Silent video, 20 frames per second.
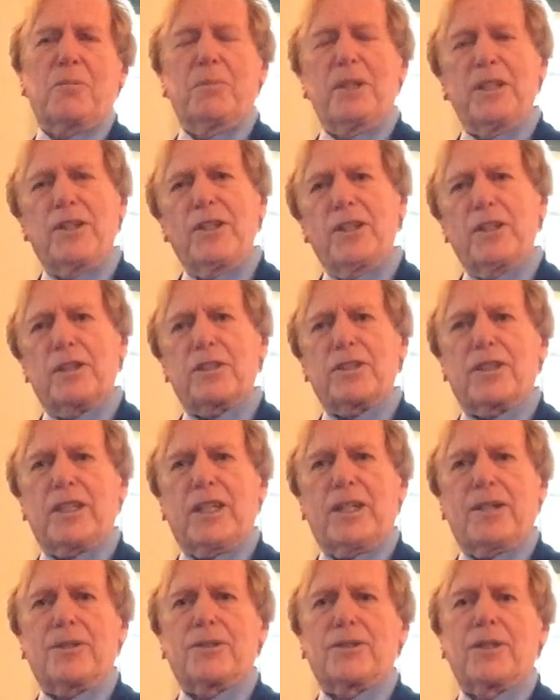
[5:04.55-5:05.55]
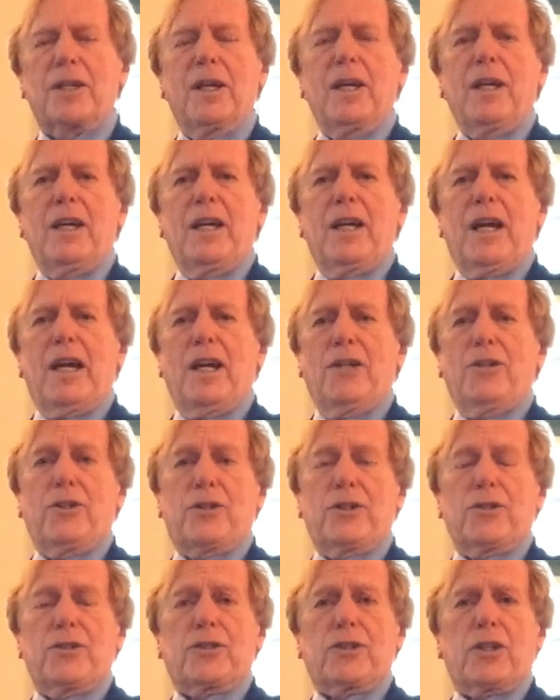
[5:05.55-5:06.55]
or mid-year sales, and you
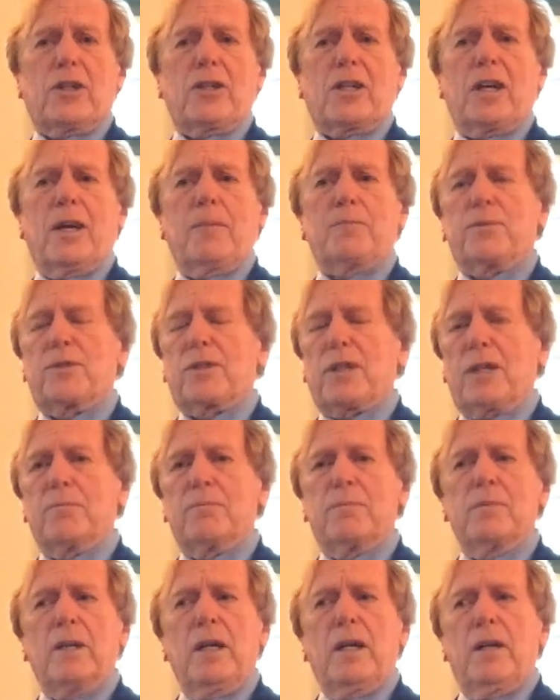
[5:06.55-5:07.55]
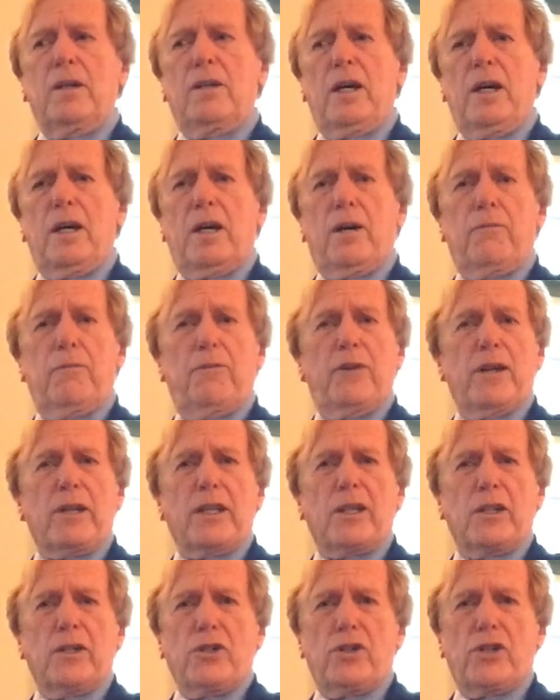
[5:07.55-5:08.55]
can stock up some uh,
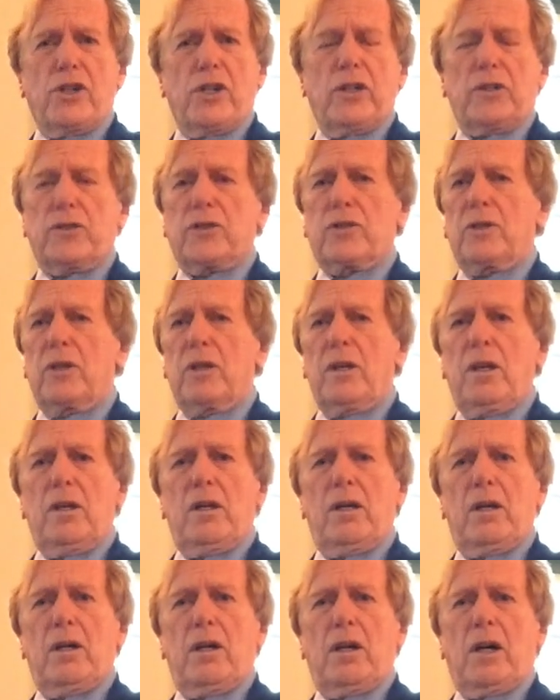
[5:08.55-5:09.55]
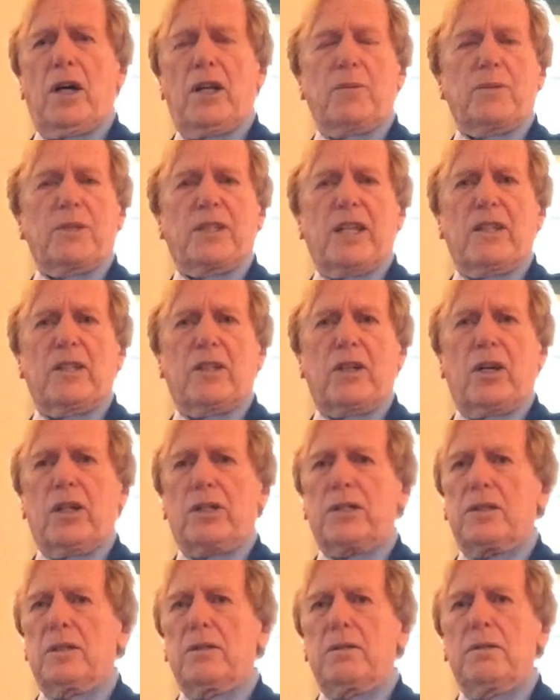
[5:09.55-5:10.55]
very good shirts, 100% uh,
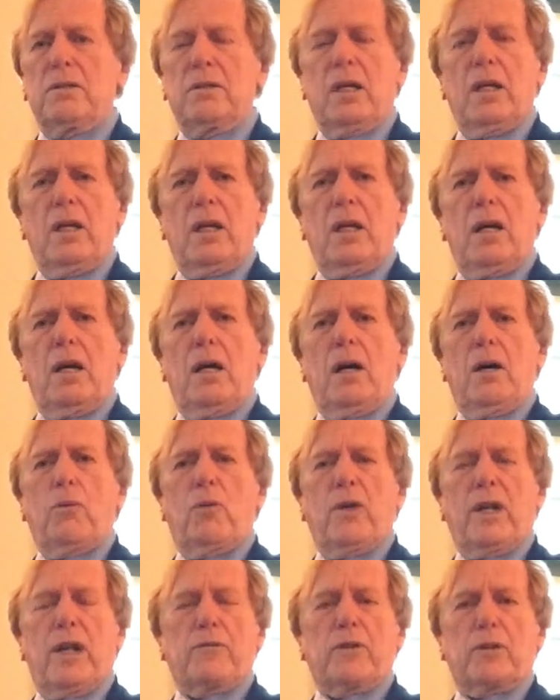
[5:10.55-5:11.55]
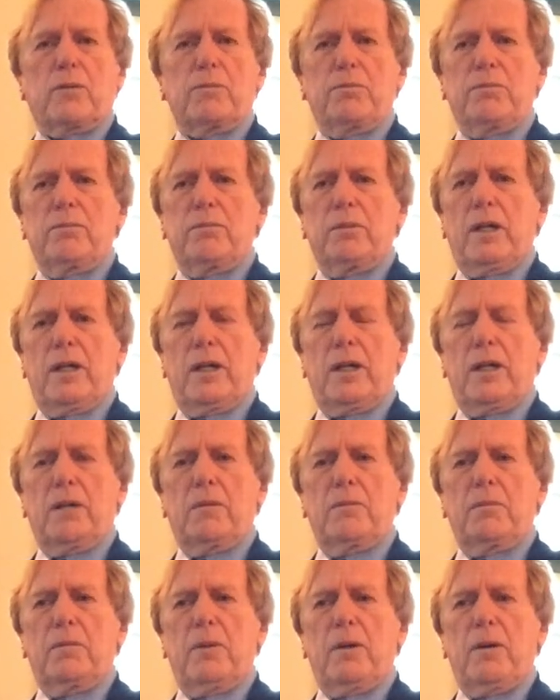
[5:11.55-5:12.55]
cotton, uh, whatever uh,
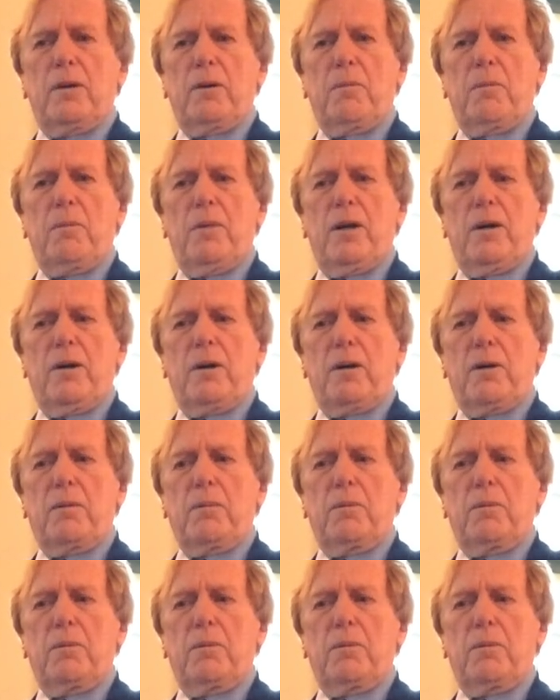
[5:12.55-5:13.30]
uh,